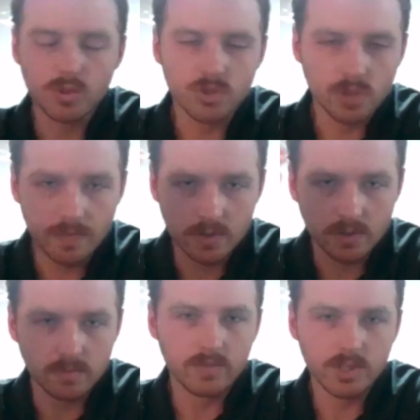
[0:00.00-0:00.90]
the
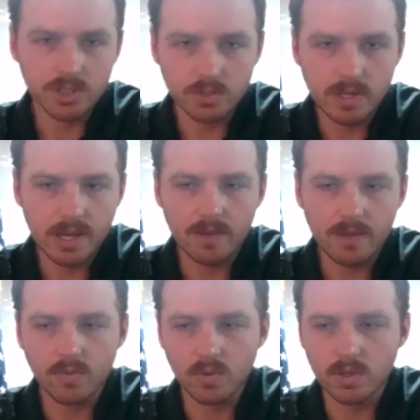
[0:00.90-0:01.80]
future of it and the
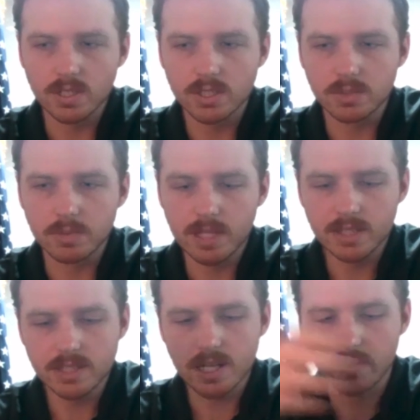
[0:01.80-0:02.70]
vision we have for this.